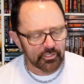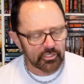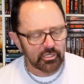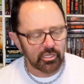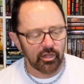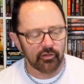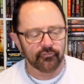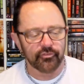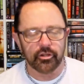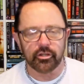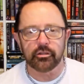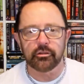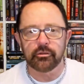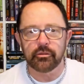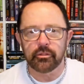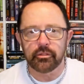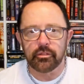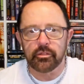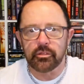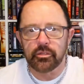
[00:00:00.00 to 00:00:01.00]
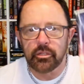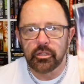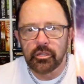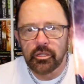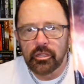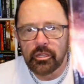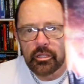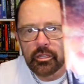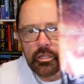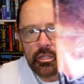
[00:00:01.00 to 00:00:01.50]
the cover,
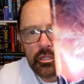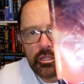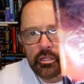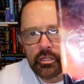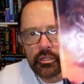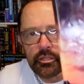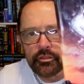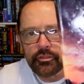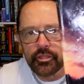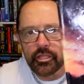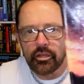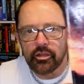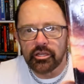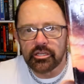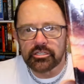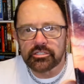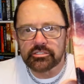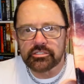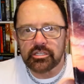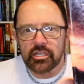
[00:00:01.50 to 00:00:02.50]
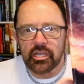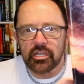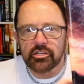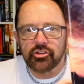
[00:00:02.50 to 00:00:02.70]
there is a